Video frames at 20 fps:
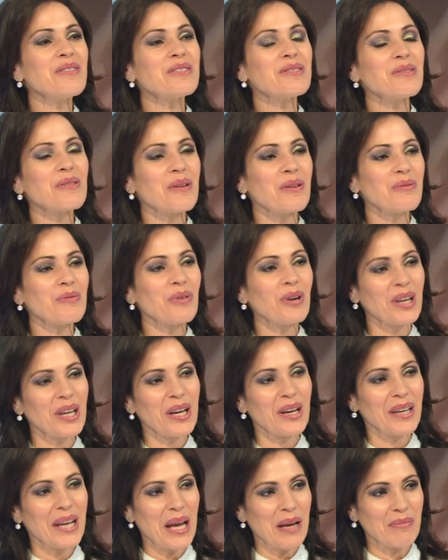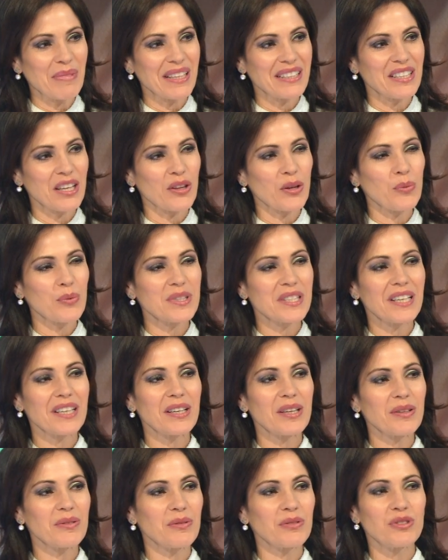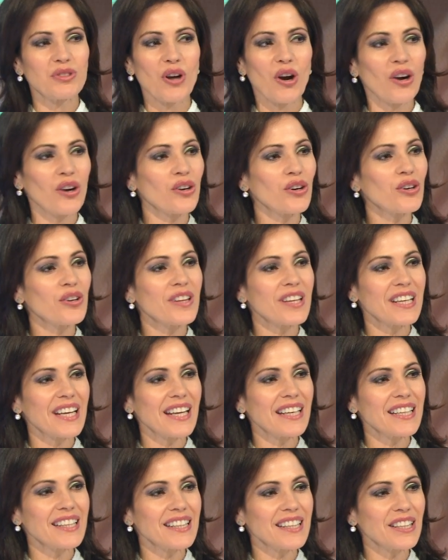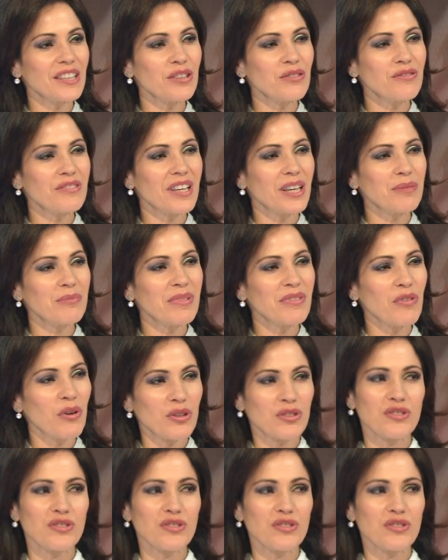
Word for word: was working on *Handmaid's Tale*? Though was it darker than anything you've done before?